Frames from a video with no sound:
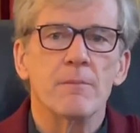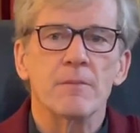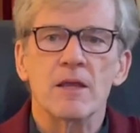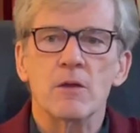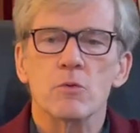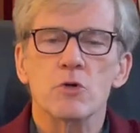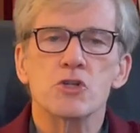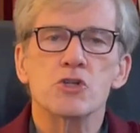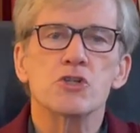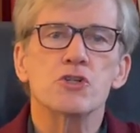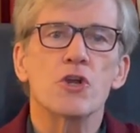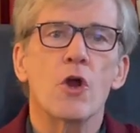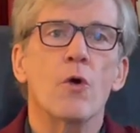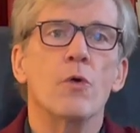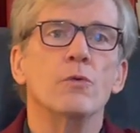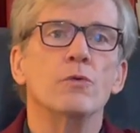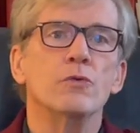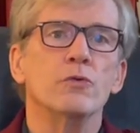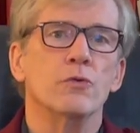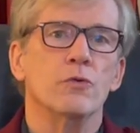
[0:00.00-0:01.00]
He was
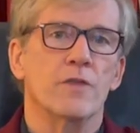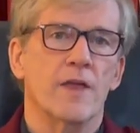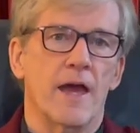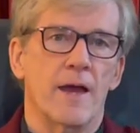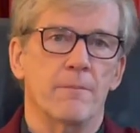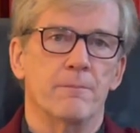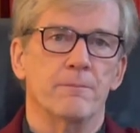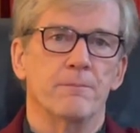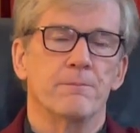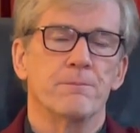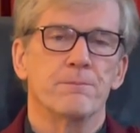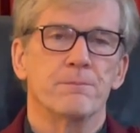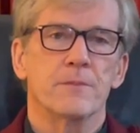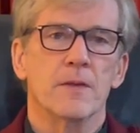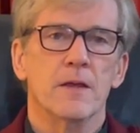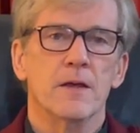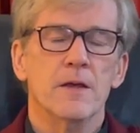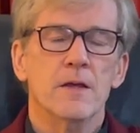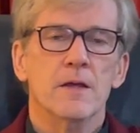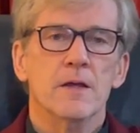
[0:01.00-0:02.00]
shown to them.
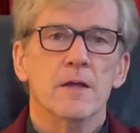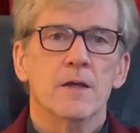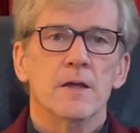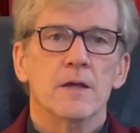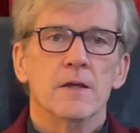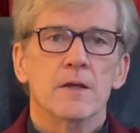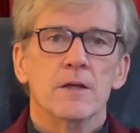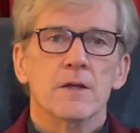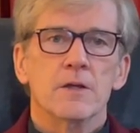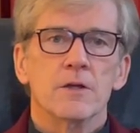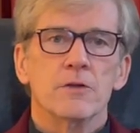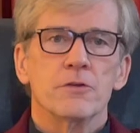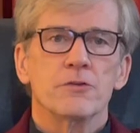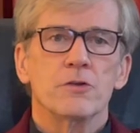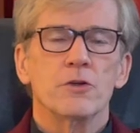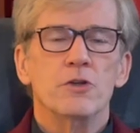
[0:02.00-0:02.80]
So